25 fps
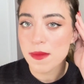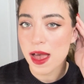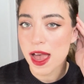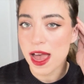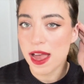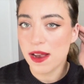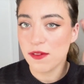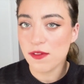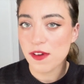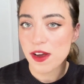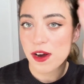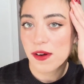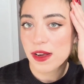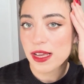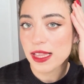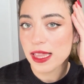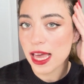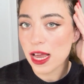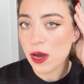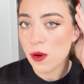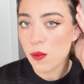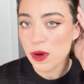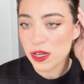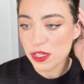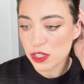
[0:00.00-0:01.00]
and very
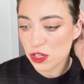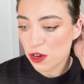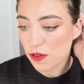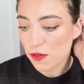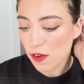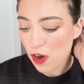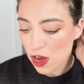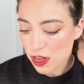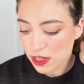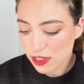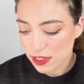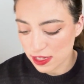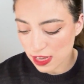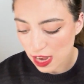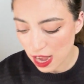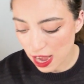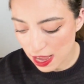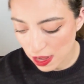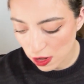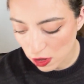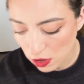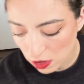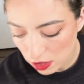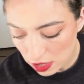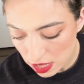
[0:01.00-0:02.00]
like Wizard of Oz
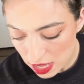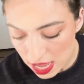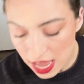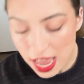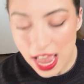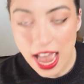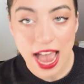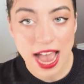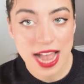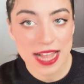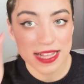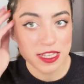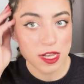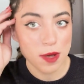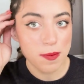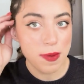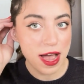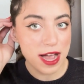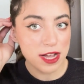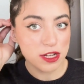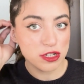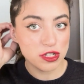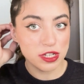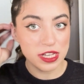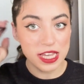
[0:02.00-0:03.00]
style, ends up
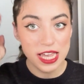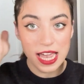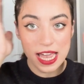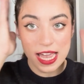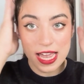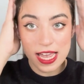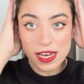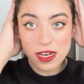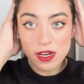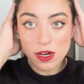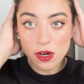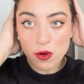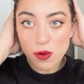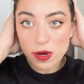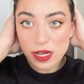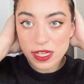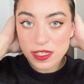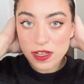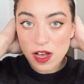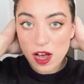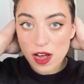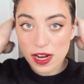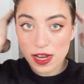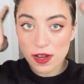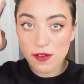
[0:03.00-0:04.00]
actually in
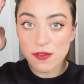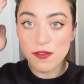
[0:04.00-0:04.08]
Quixotic